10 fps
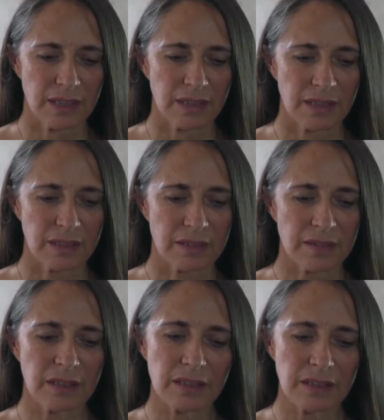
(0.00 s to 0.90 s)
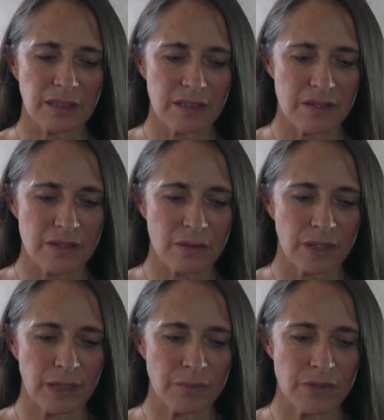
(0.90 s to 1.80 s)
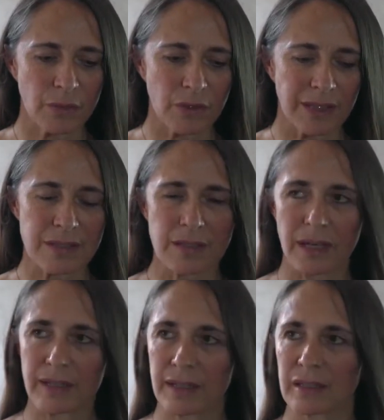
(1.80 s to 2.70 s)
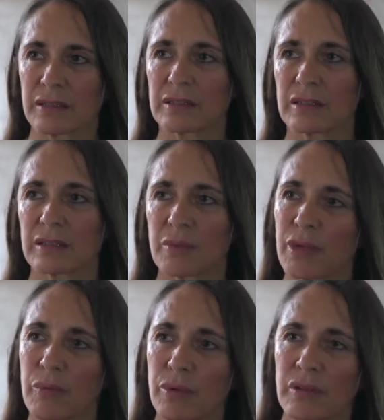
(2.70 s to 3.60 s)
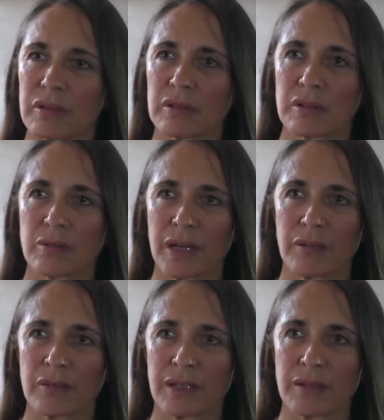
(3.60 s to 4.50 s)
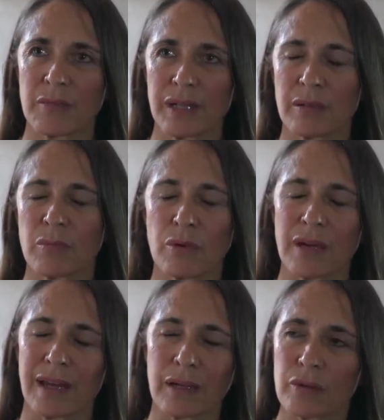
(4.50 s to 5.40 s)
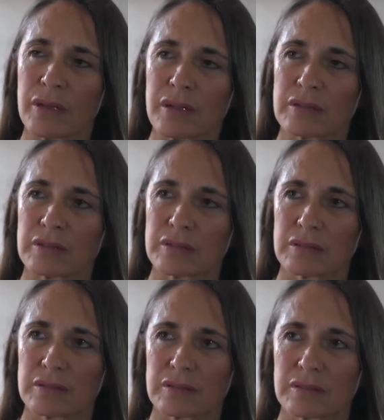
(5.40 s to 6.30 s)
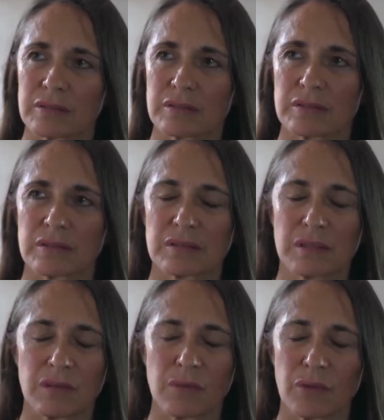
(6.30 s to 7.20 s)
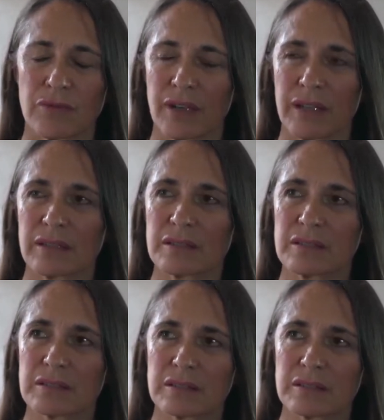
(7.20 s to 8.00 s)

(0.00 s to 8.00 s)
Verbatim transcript: And I could tell that his screams were exciting the people around it. It made them more angry and more violent.